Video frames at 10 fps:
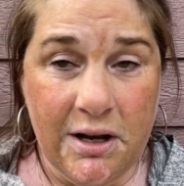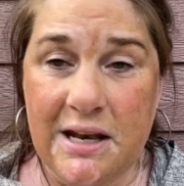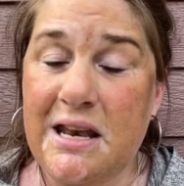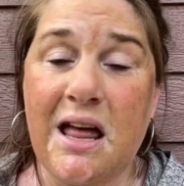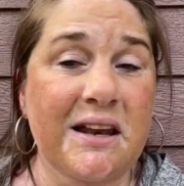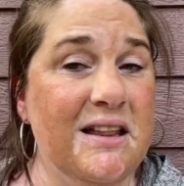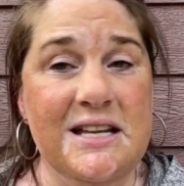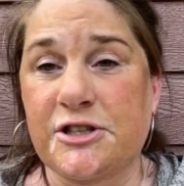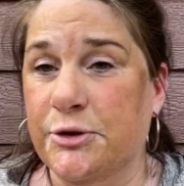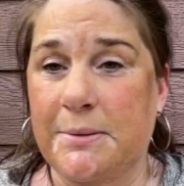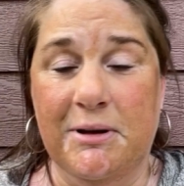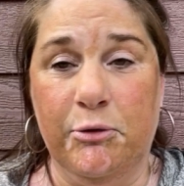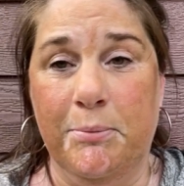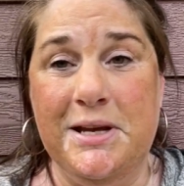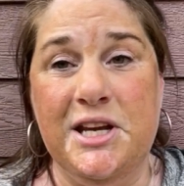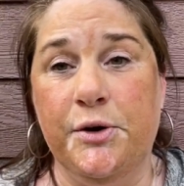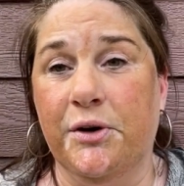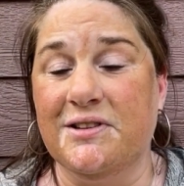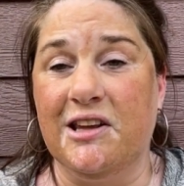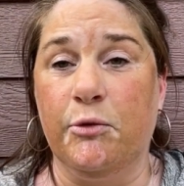None of these treatments will be
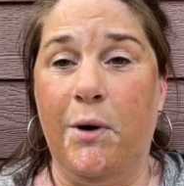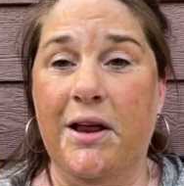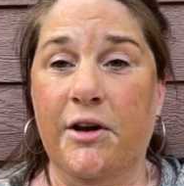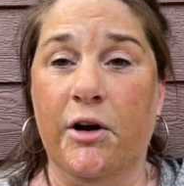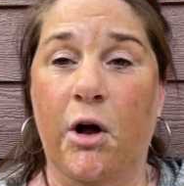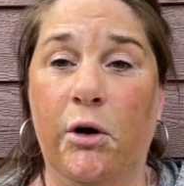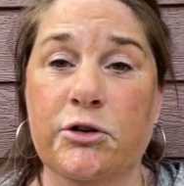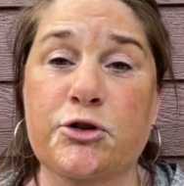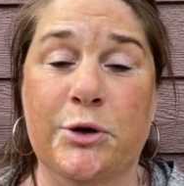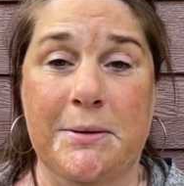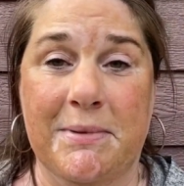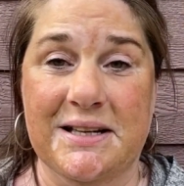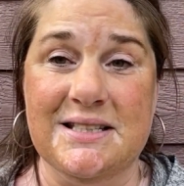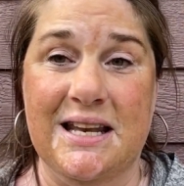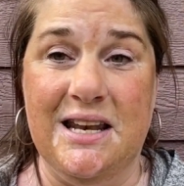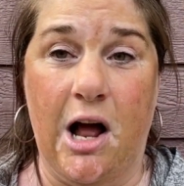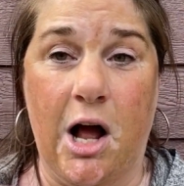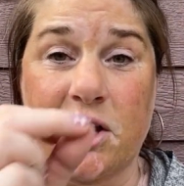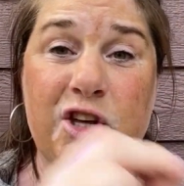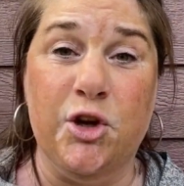cures. That's why they're called treatments and not
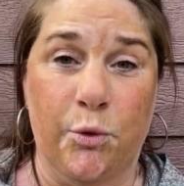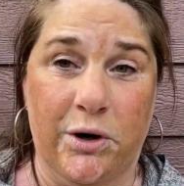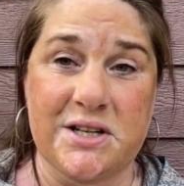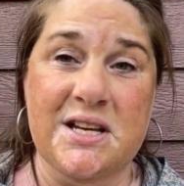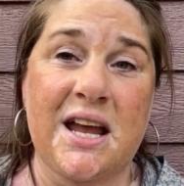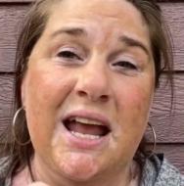cures.